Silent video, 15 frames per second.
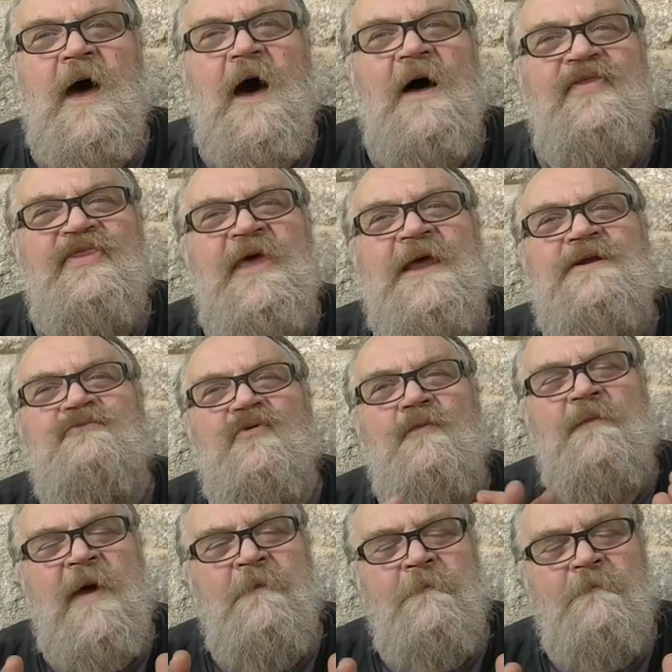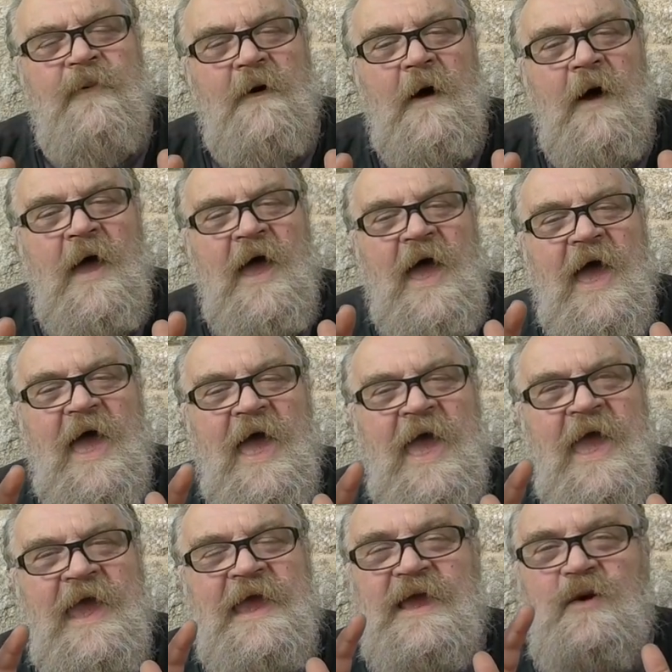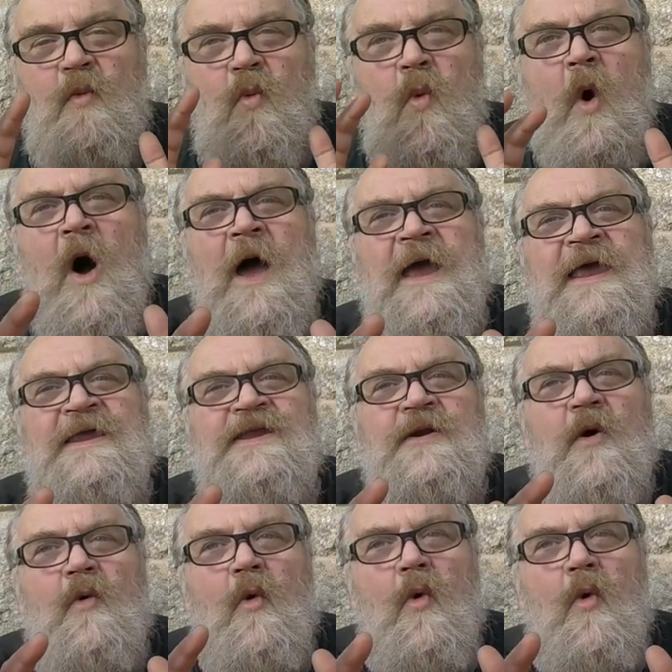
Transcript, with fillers: And then remember, a wine